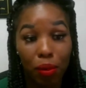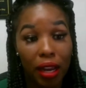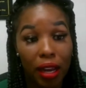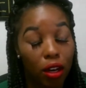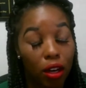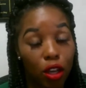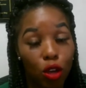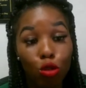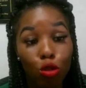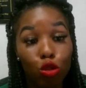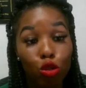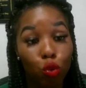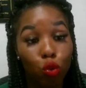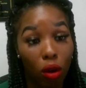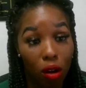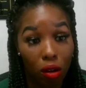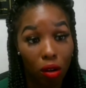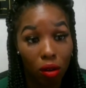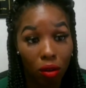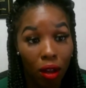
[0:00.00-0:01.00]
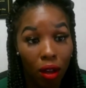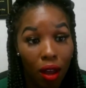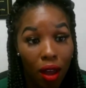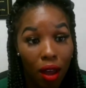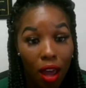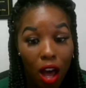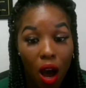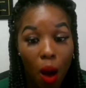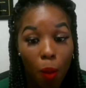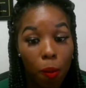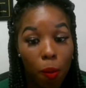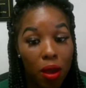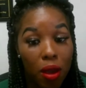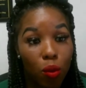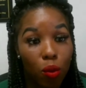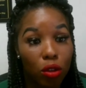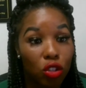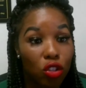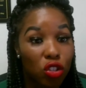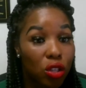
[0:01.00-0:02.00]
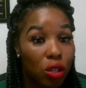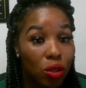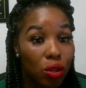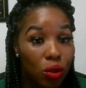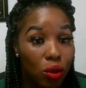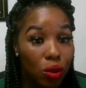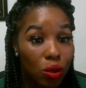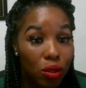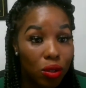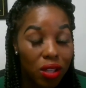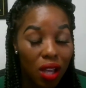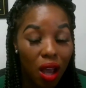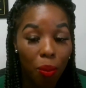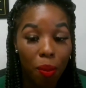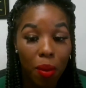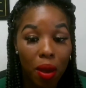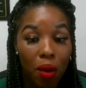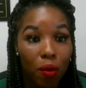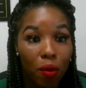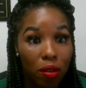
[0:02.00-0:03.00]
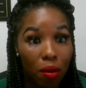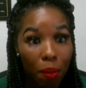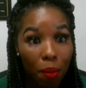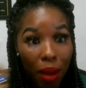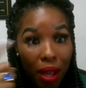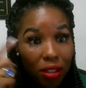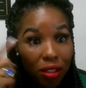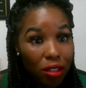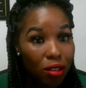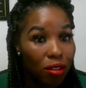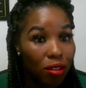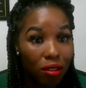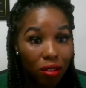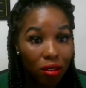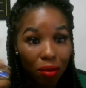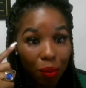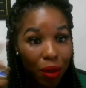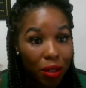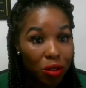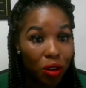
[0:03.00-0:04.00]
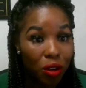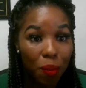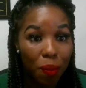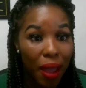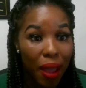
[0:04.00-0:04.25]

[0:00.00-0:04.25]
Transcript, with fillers: played a huge role, helping me with shoes, helping me with mental mental